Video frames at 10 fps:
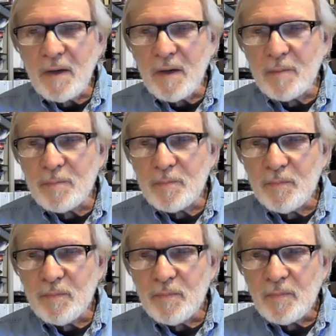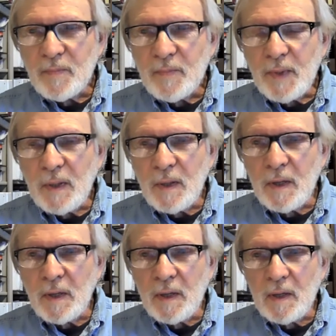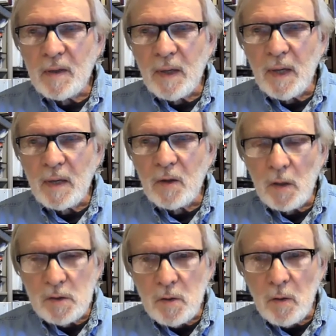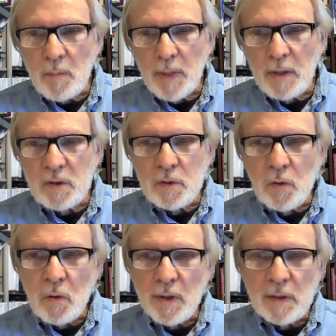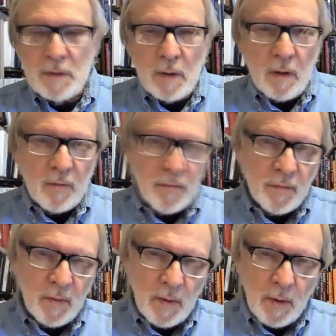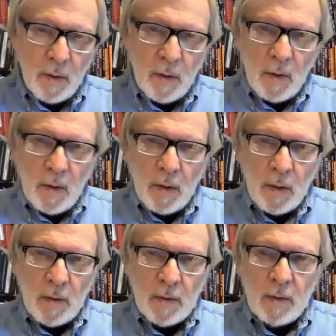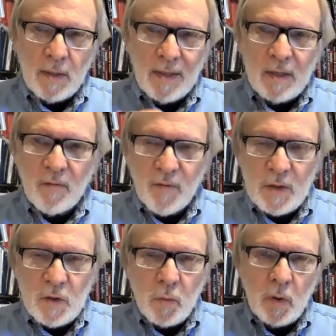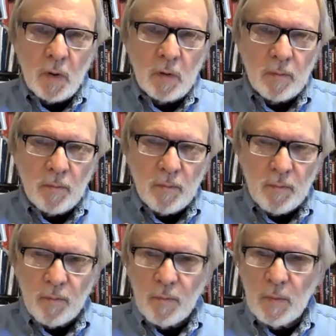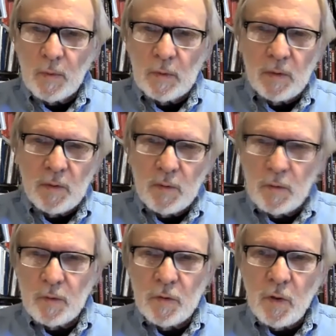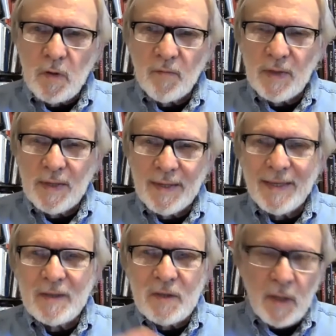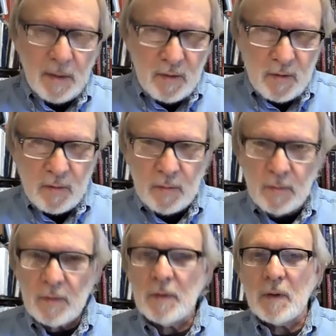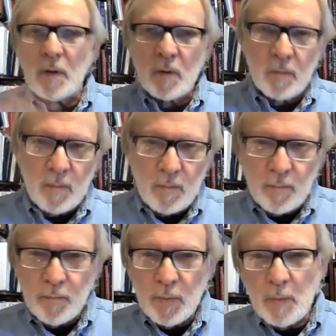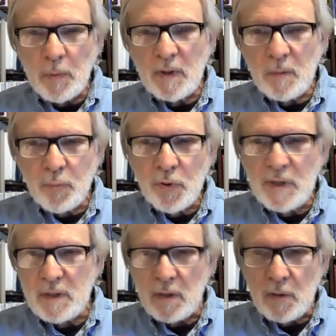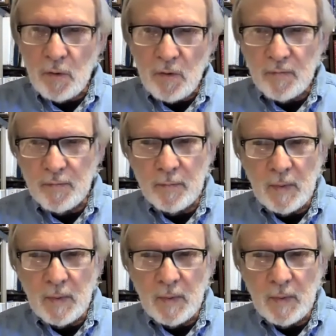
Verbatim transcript: um, uh, and also about stories of individual sort of insights, you know, people in prison who have